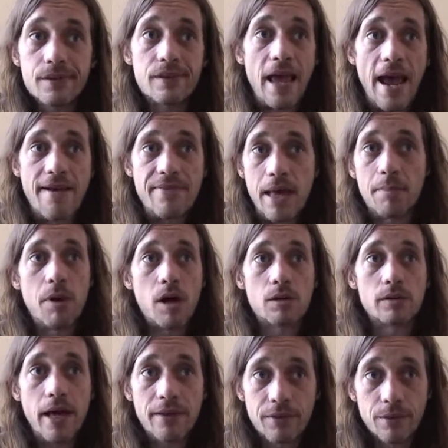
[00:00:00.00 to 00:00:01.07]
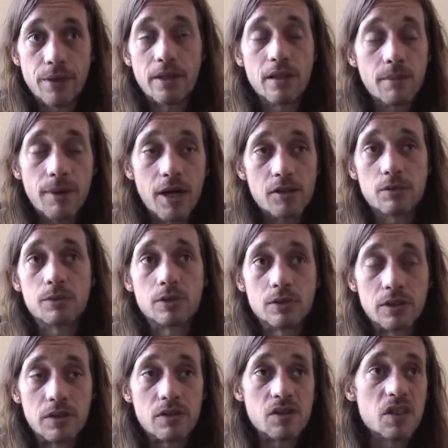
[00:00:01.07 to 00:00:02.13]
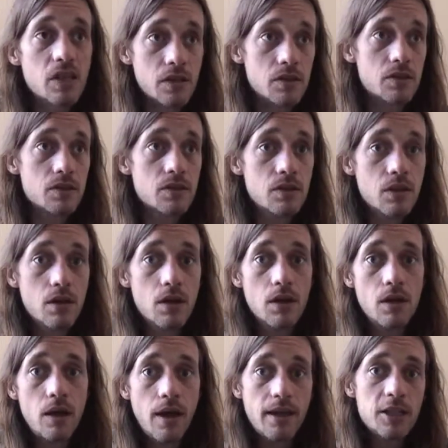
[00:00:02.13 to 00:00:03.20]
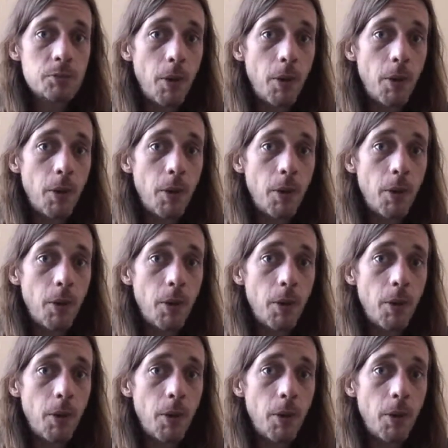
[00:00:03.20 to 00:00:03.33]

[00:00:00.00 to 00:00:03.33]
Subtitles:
to have that model out there, that the possibility exists. And as